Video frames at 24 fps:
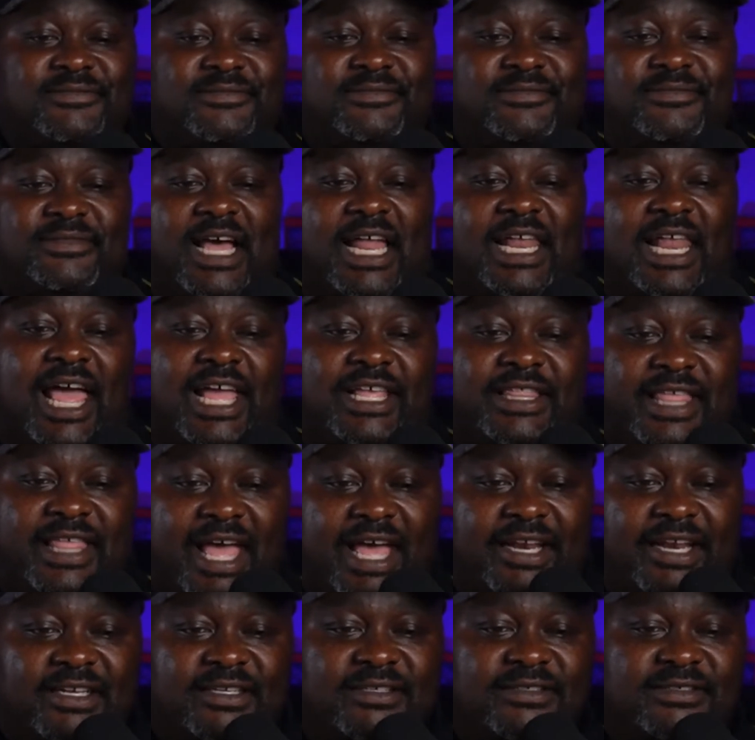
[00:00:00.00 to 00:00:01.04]
I like
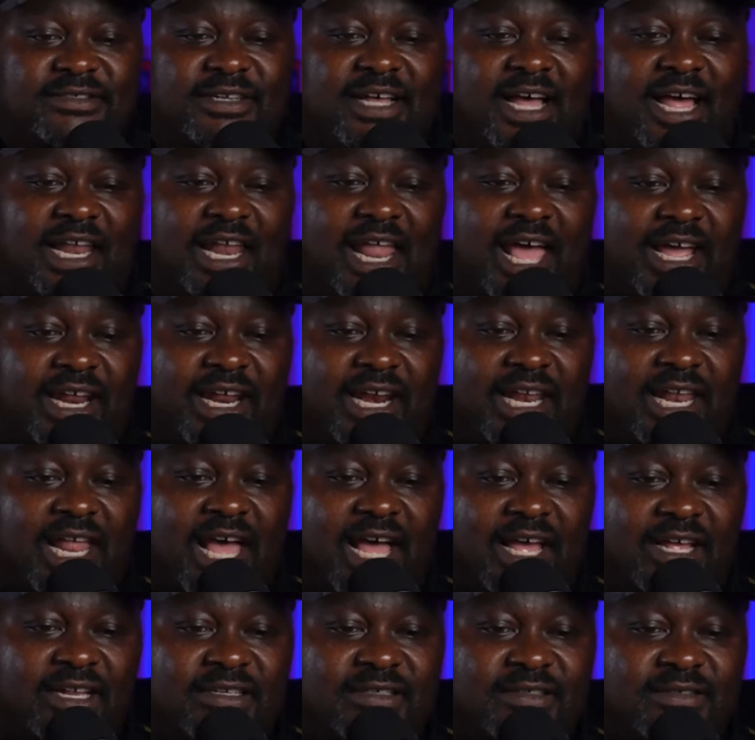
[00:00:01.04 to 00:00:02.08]
that. I like it a lot.
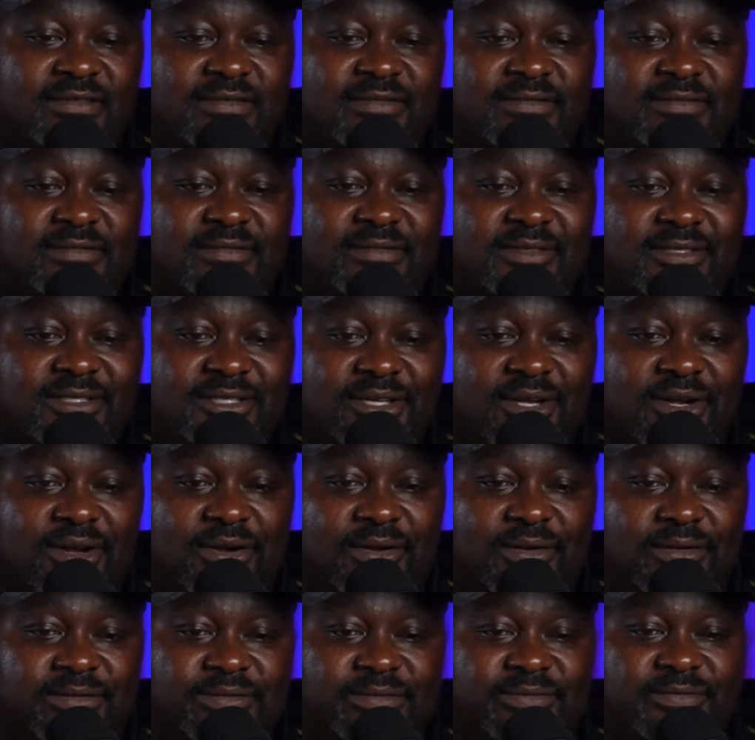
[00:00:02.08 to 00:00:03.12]
So,
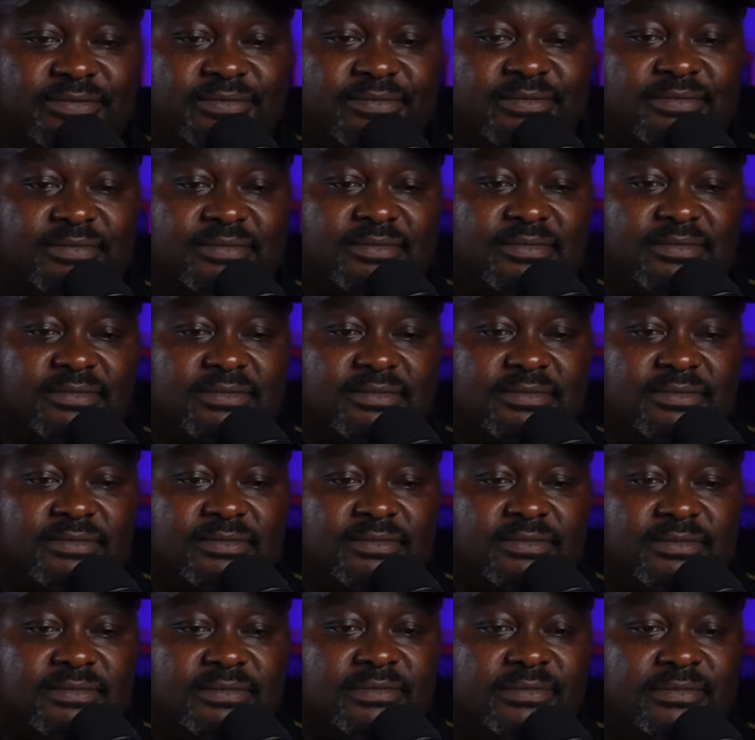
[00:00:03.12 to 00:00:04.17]

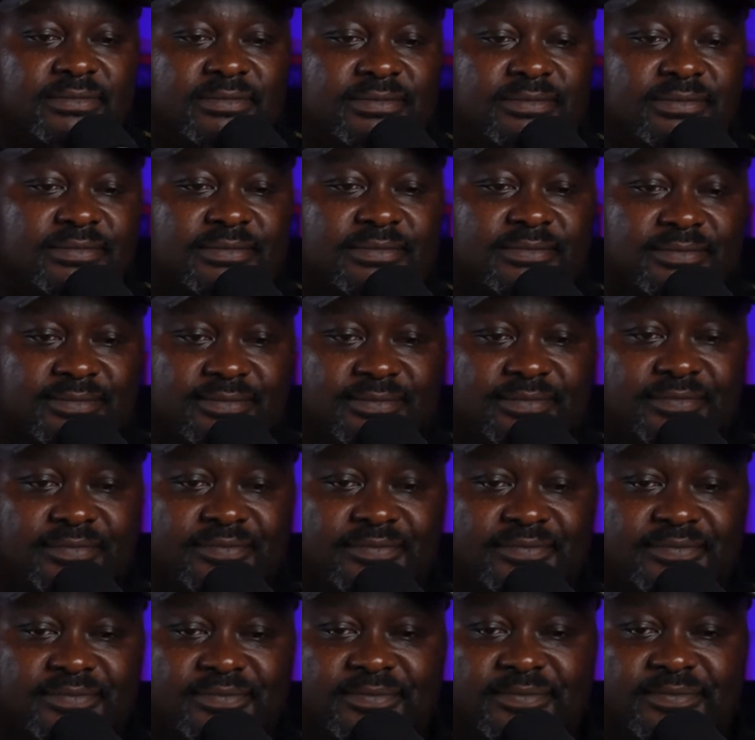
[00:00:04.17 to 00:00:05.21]

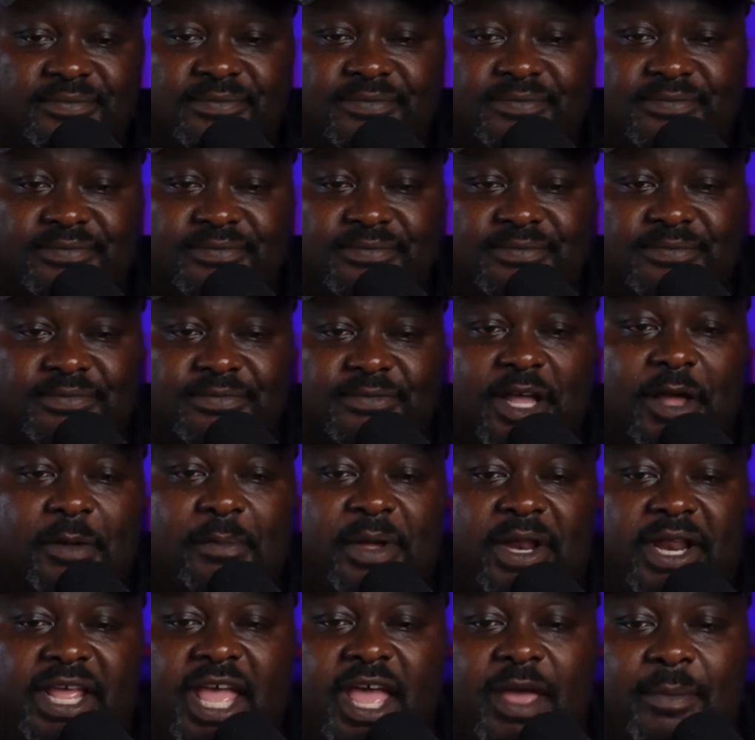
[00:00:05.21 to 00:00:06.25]

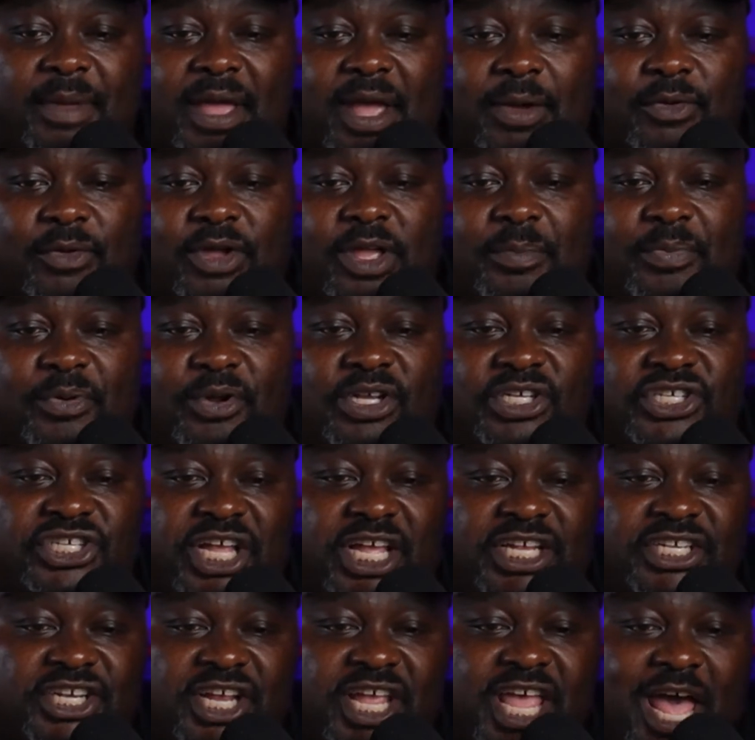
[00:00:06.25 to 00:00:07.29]
but again, man, we
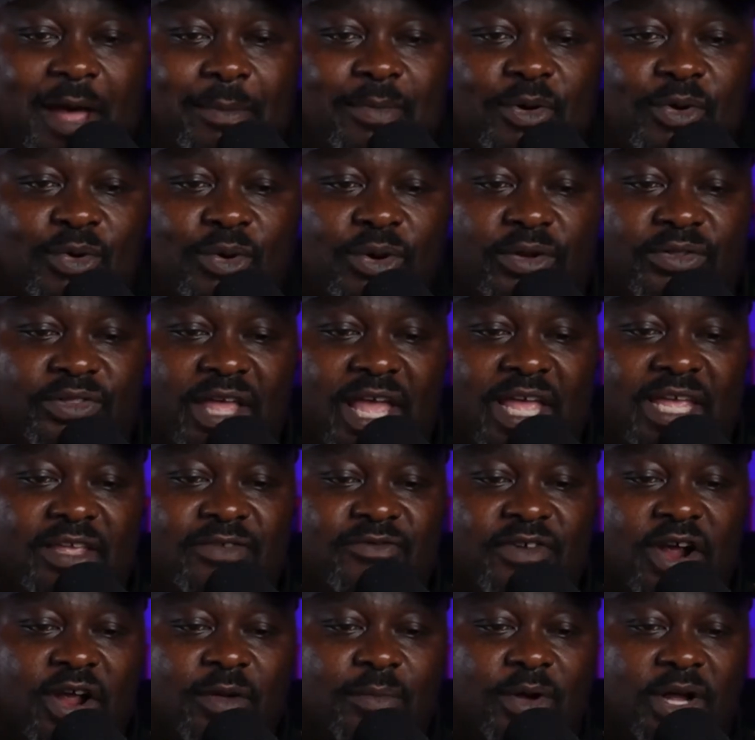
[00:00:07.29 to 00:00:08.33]
appreciate you, Capricorn. Thank you
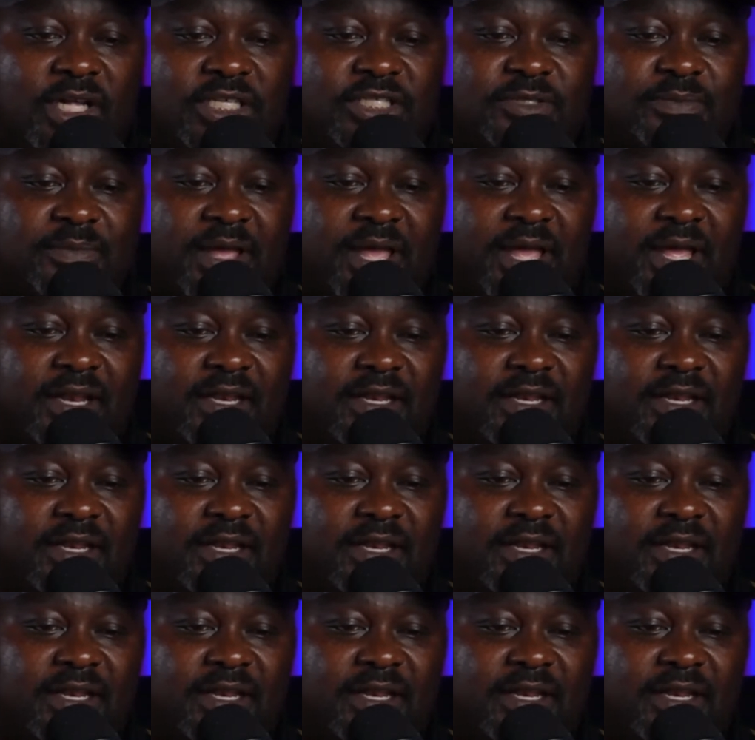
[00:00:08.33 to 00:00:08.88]
very much, man.